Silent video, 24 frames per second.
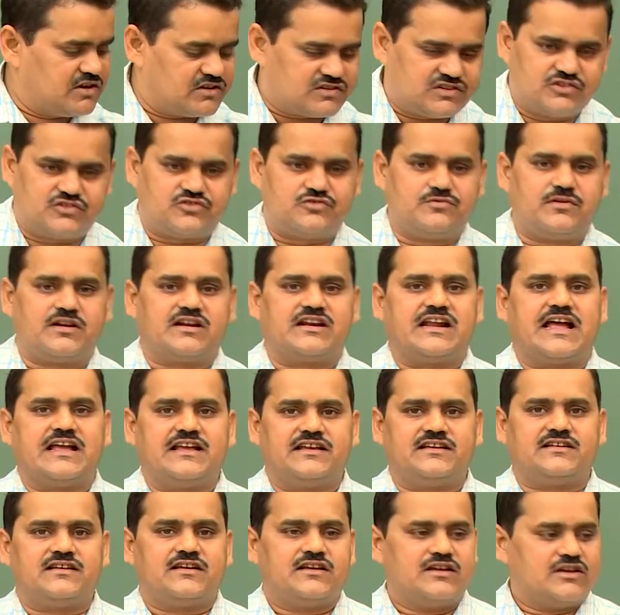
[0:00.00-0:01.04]
instruments
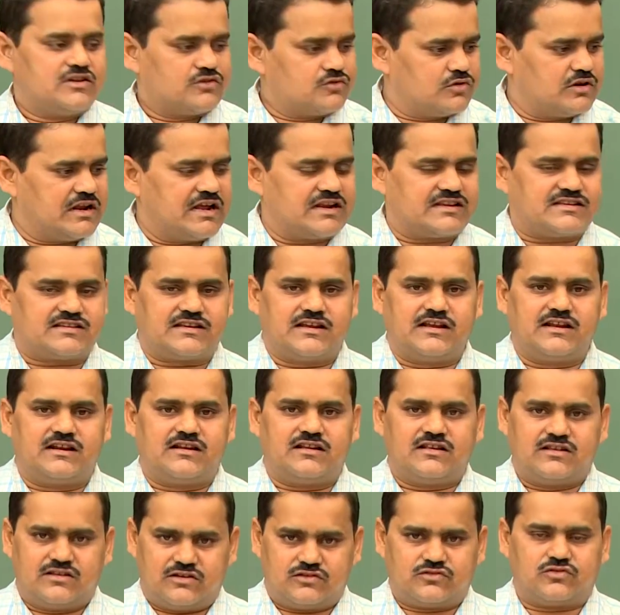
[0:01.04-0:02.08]
like solar
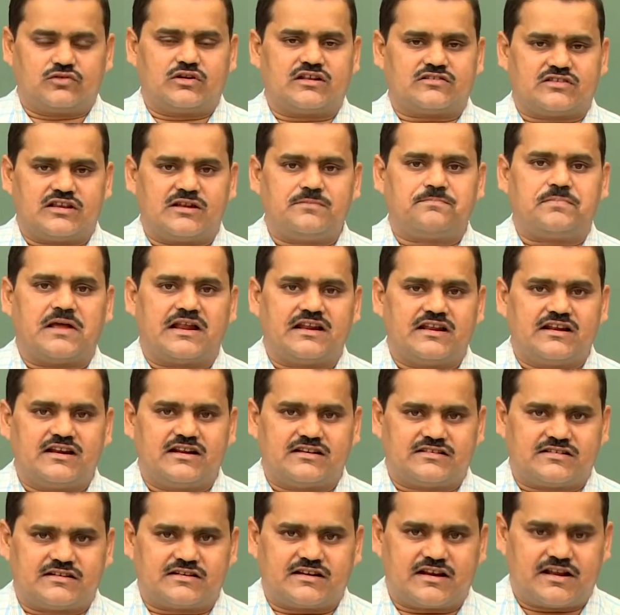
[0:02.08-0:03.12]
cell panel,
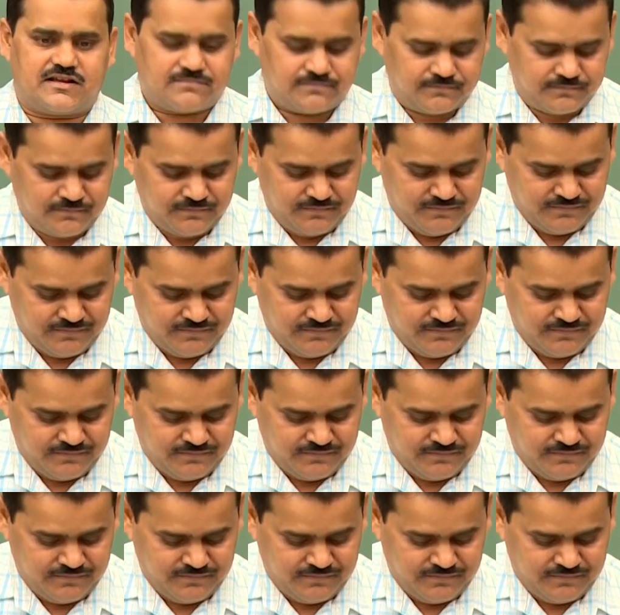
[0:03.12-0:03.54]
etc.